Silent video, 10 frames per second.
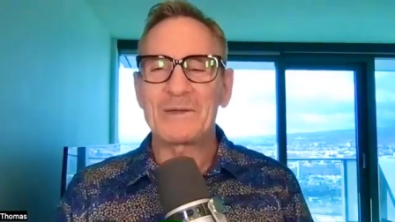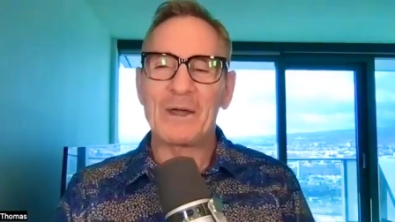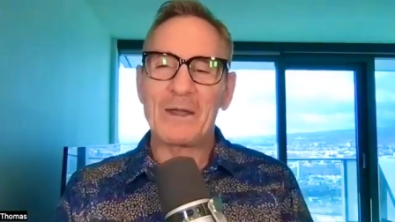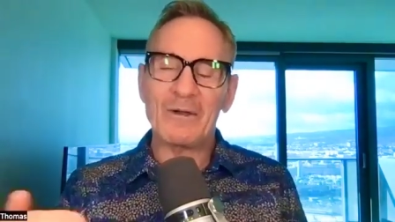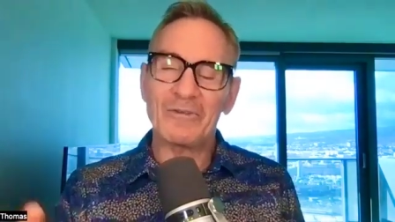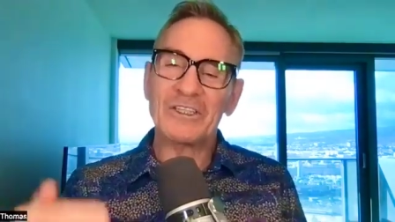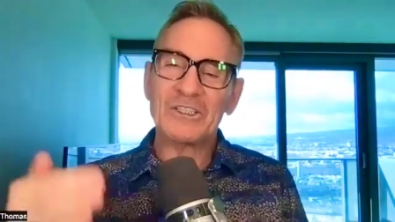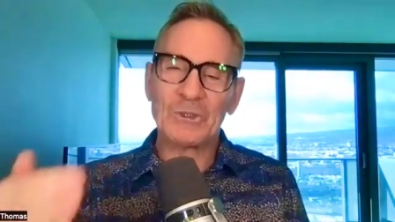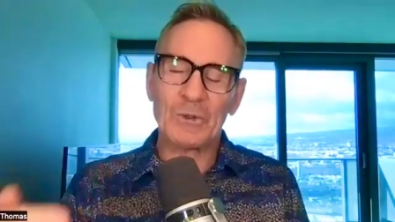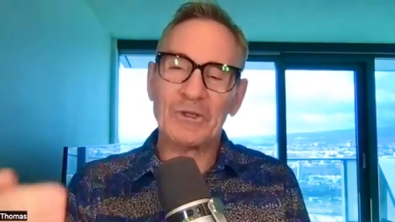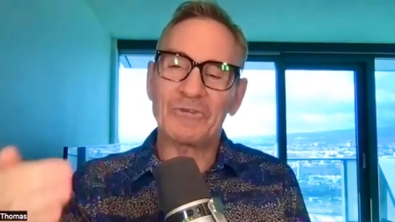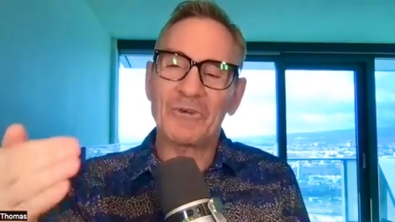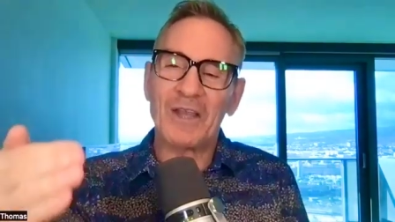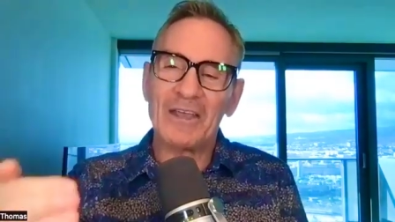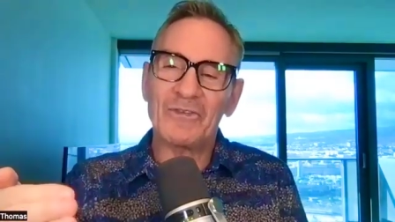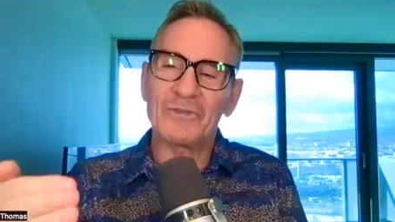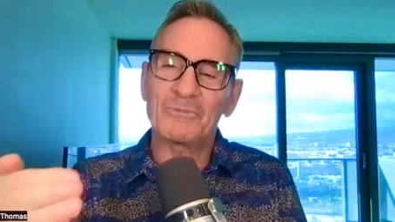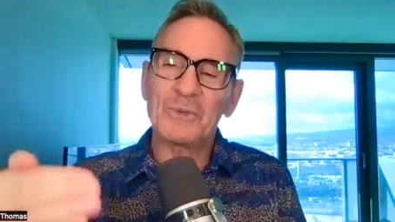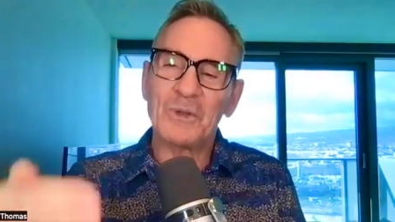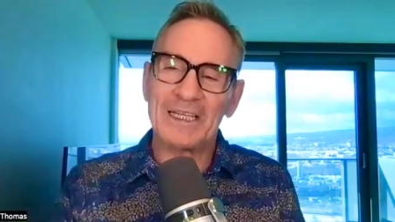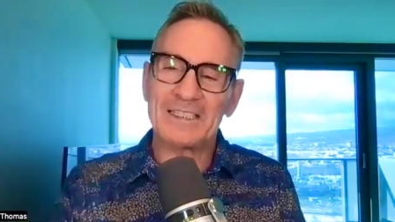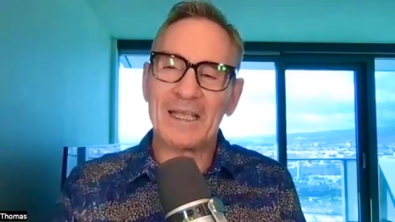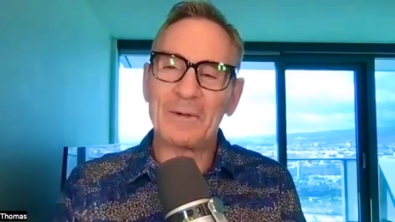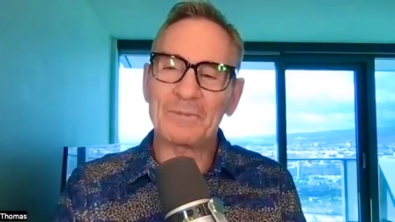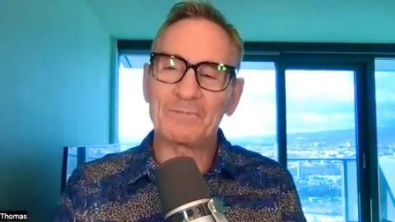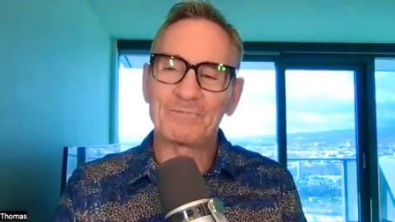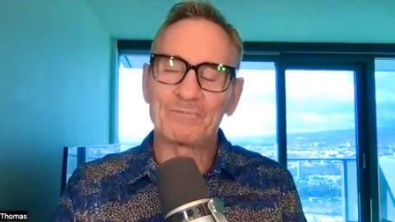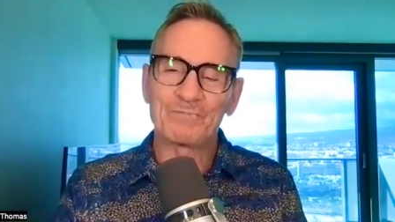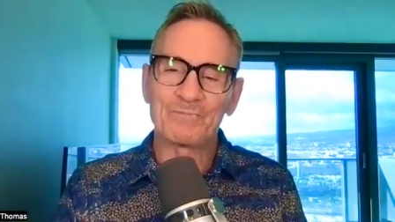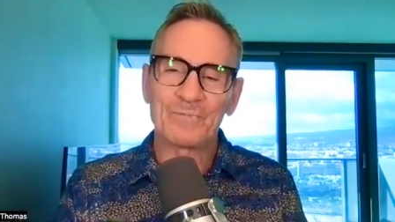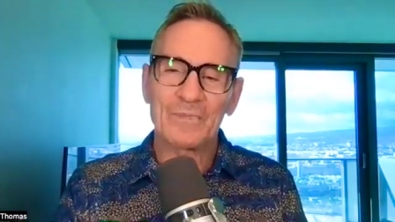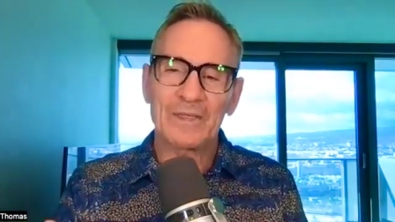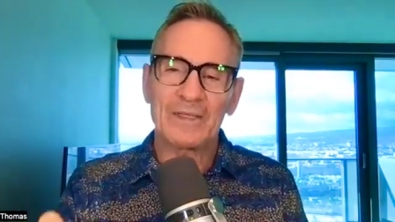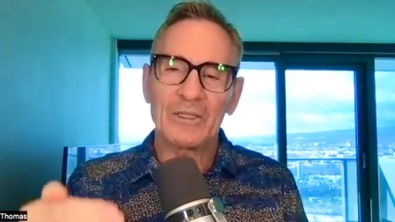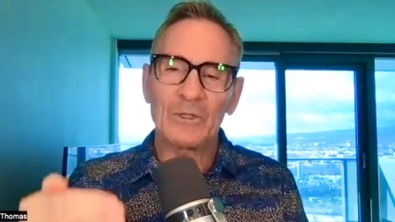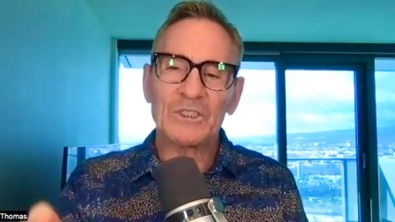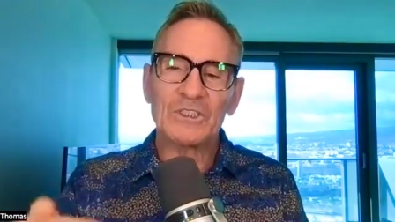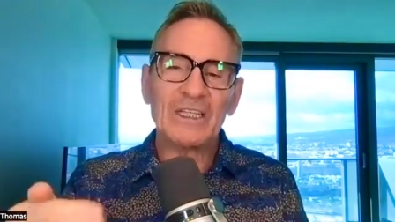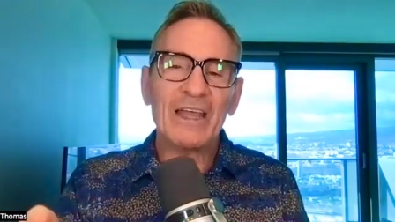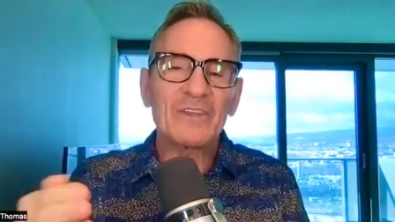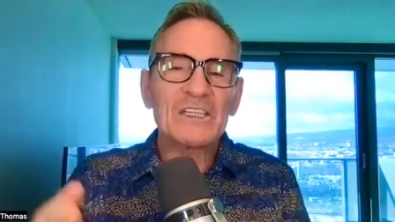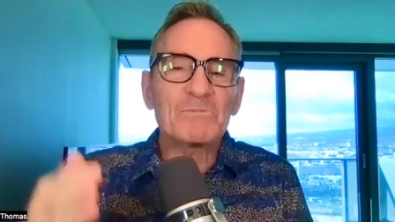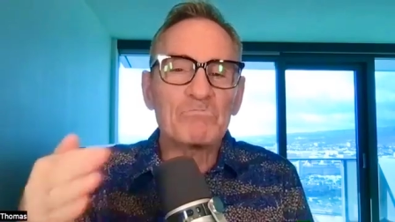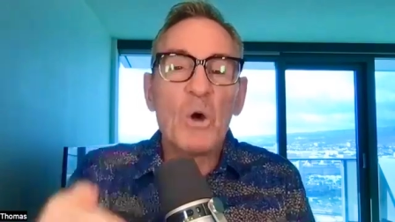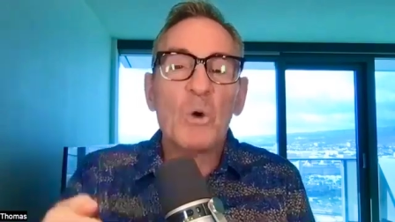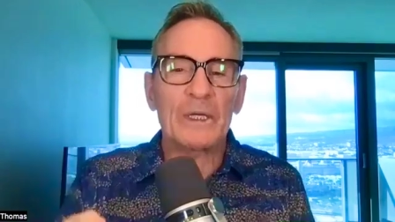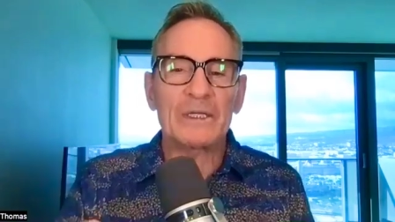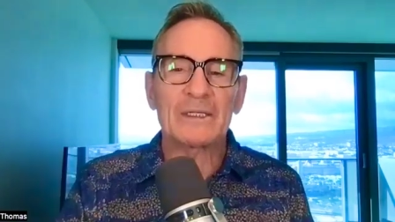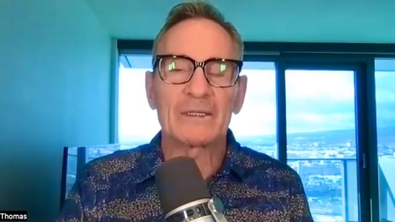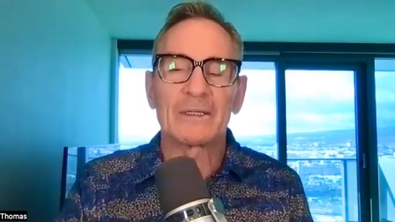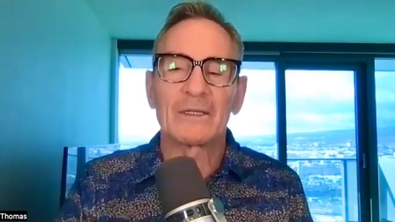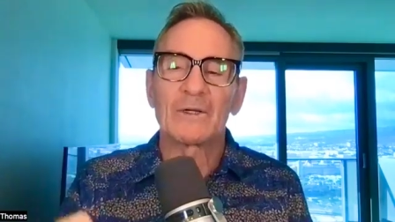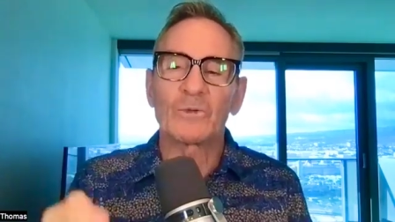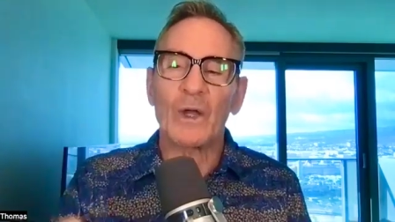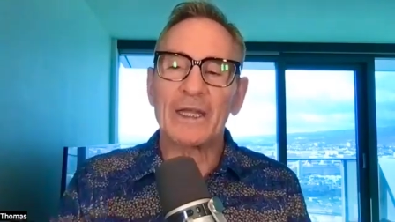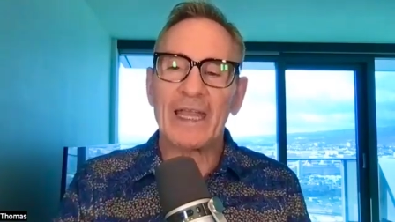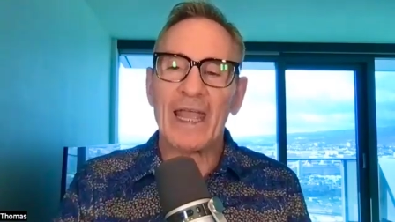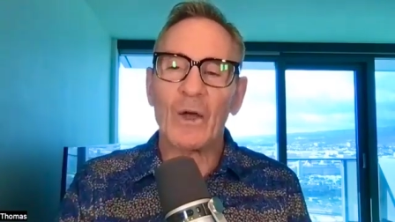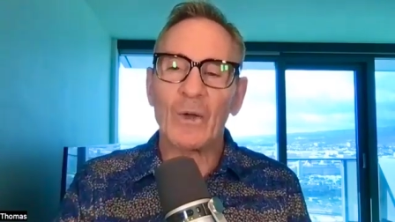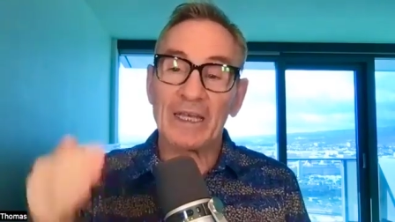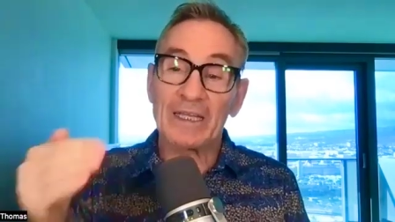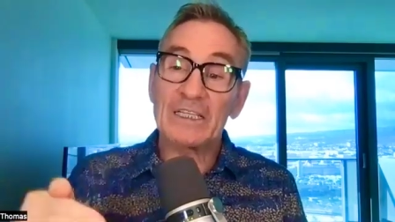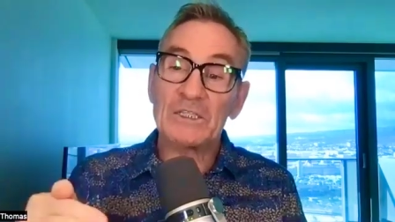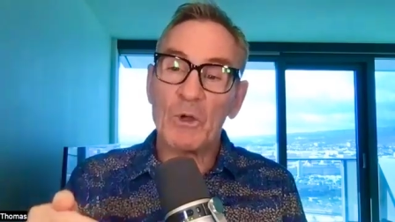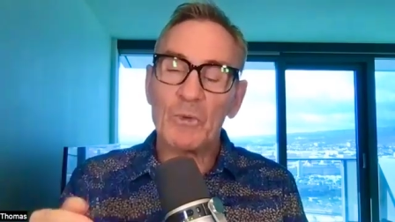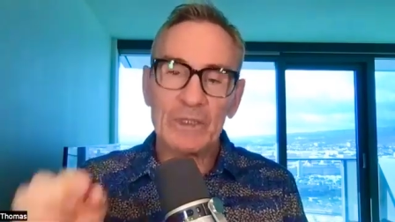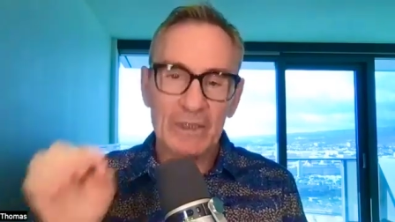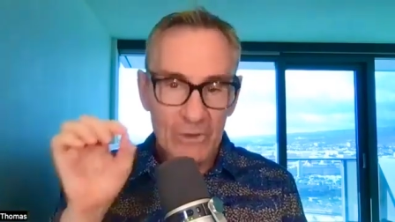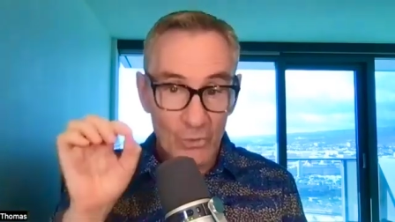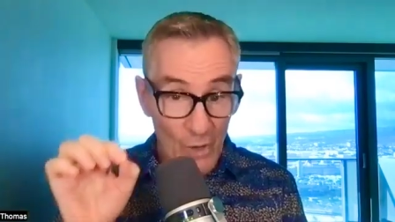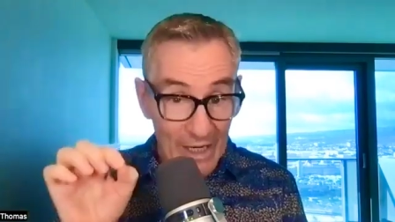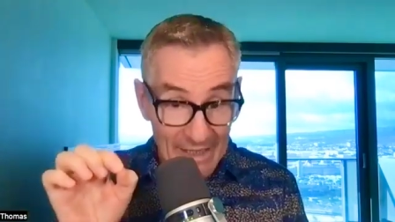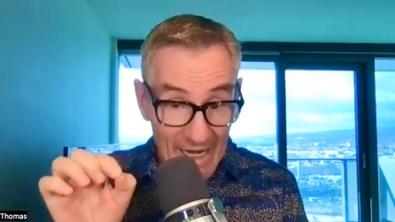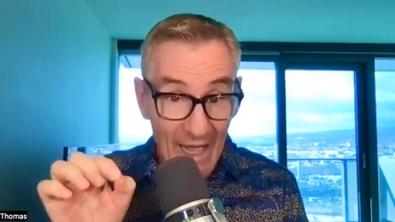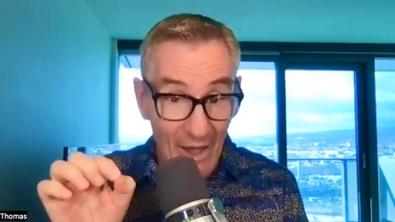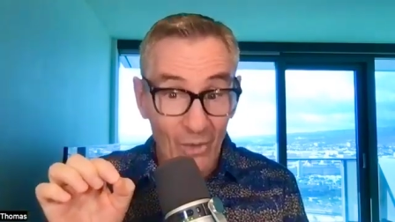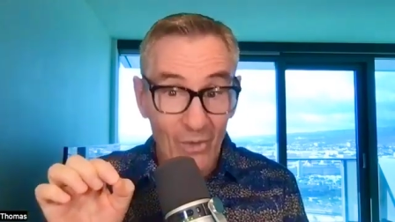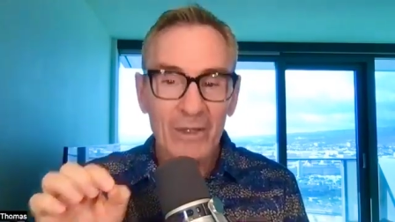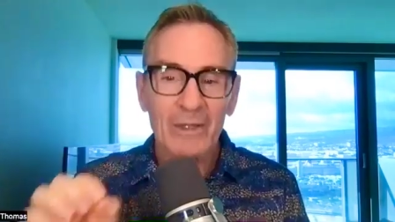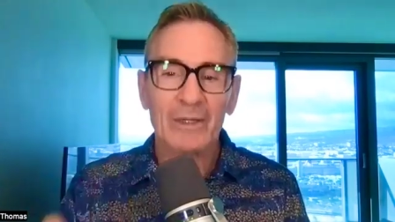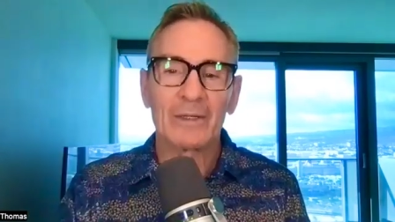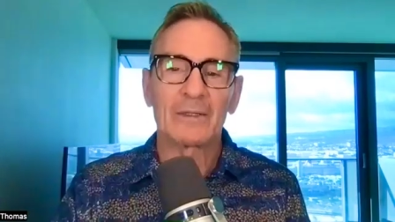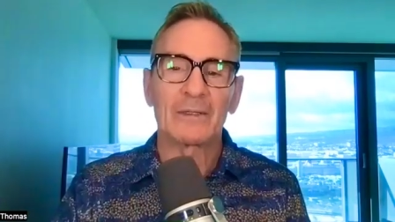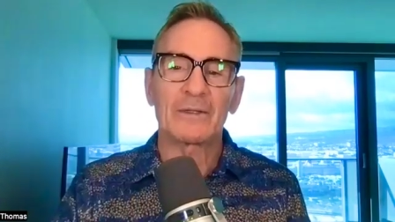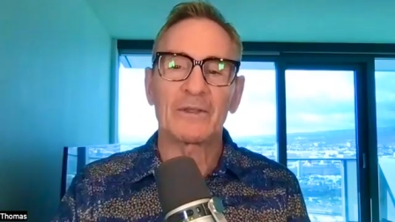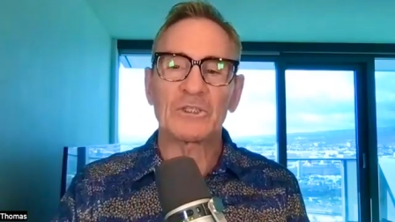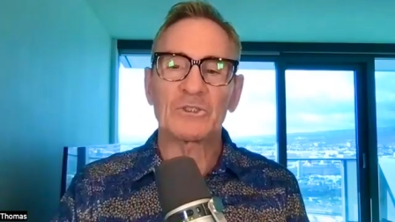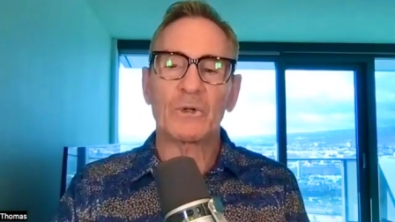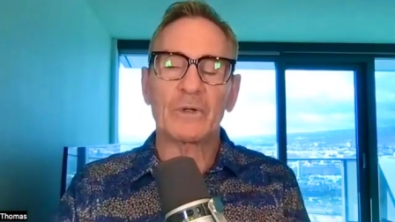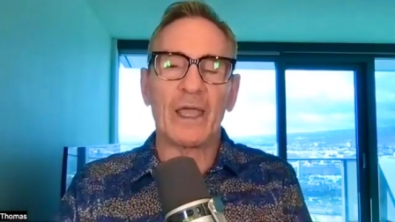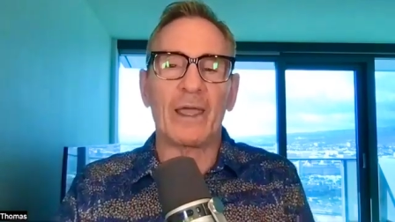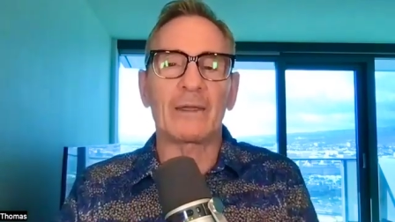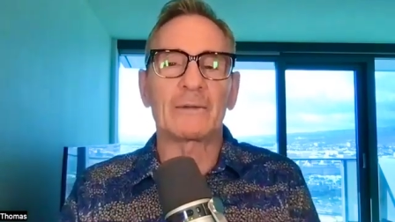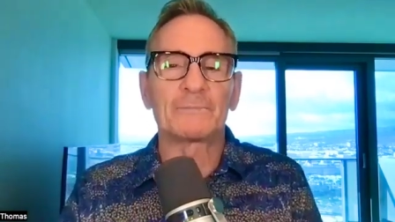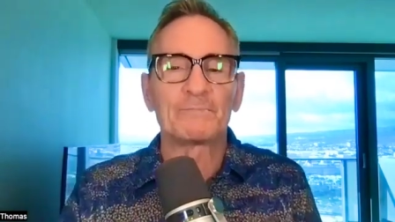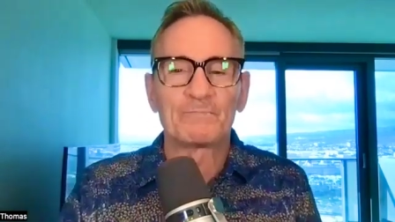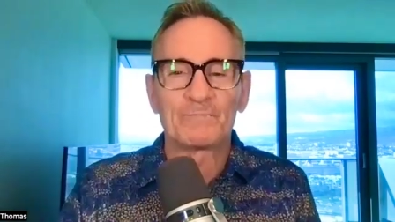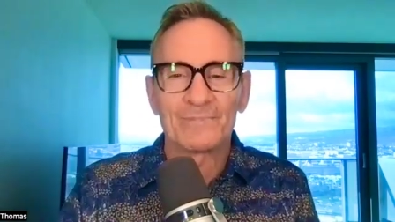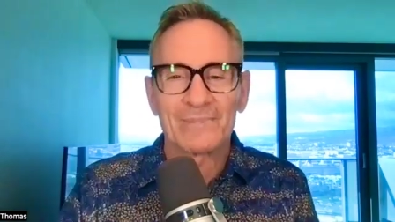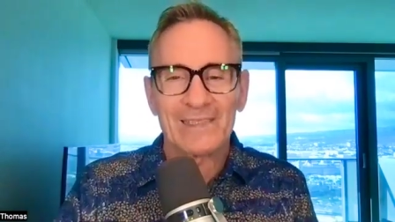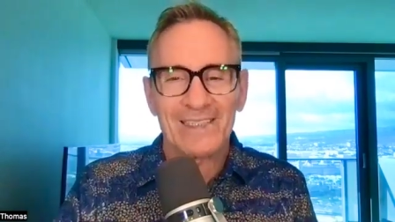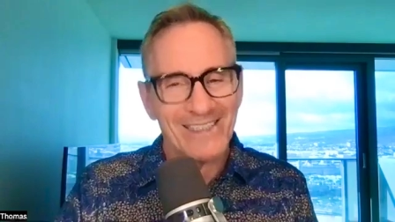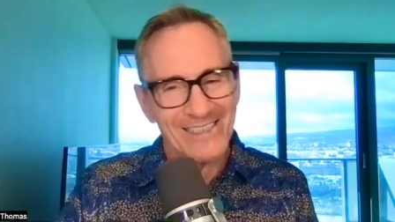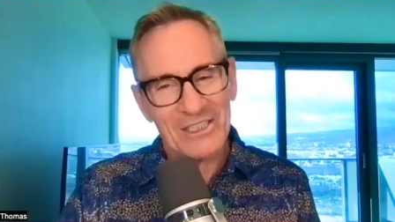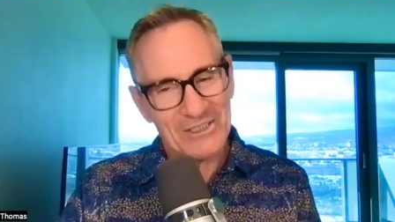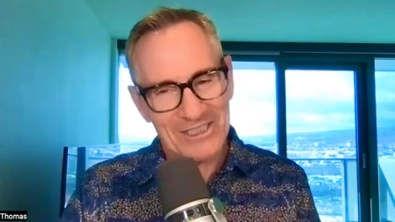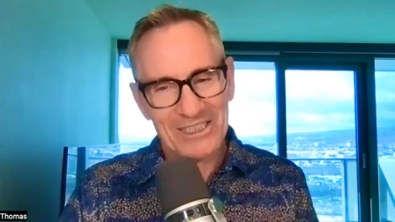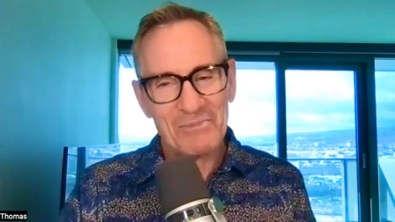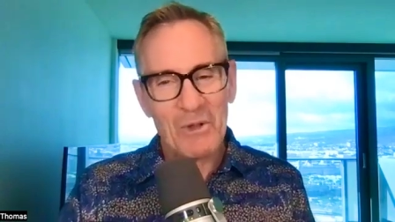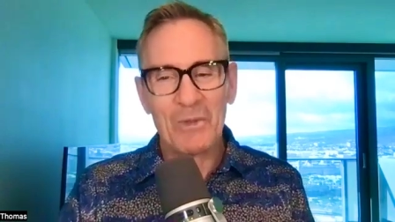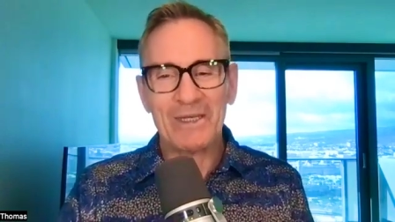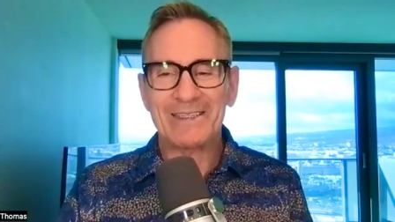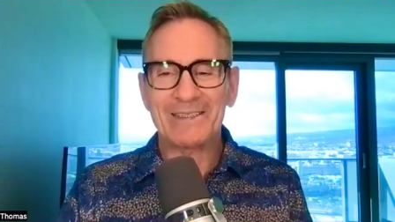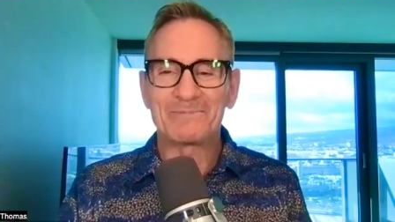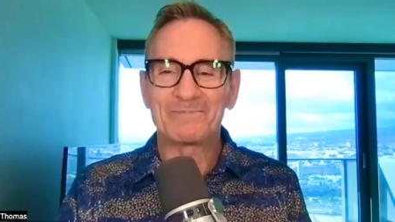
But however the story of your life plays out, you will still have this moment right now. And in this moment, right now, things are okay. Just in this moment.